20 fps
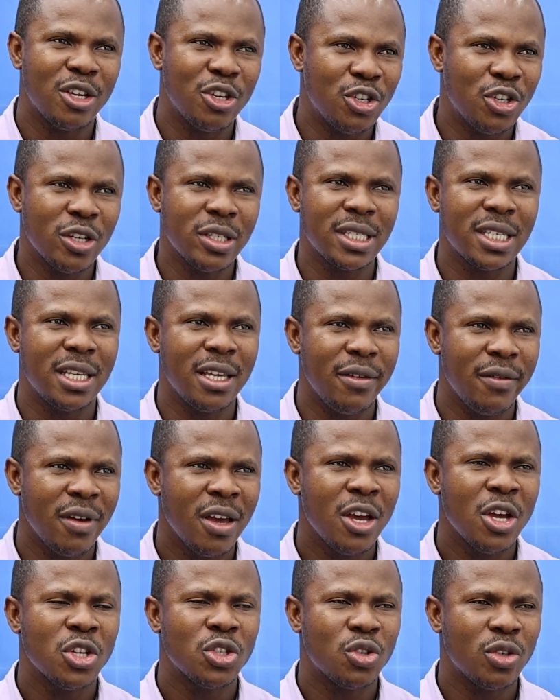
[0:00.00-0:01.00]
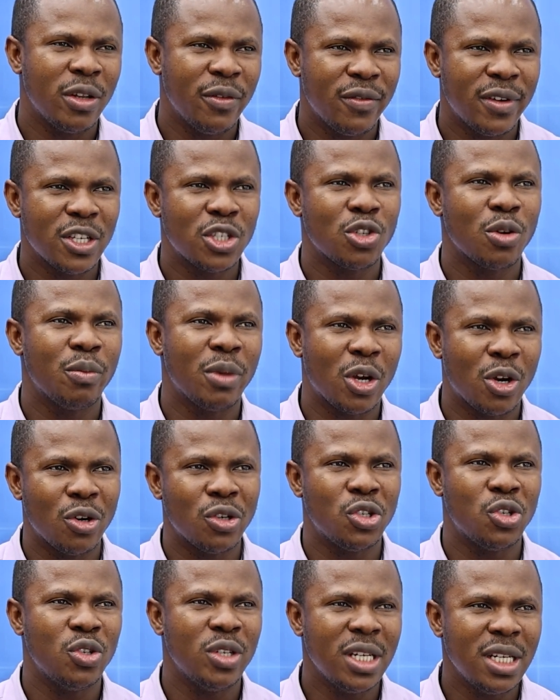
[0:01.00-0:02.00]
You just give to the investor
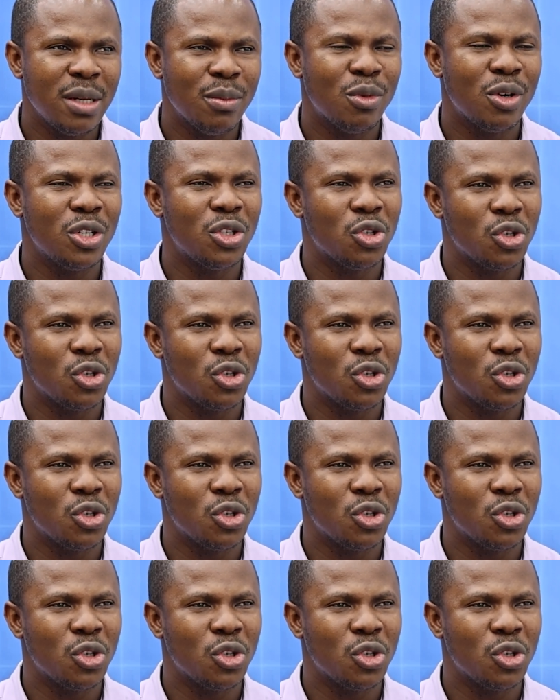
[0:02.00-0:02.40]
because you need the money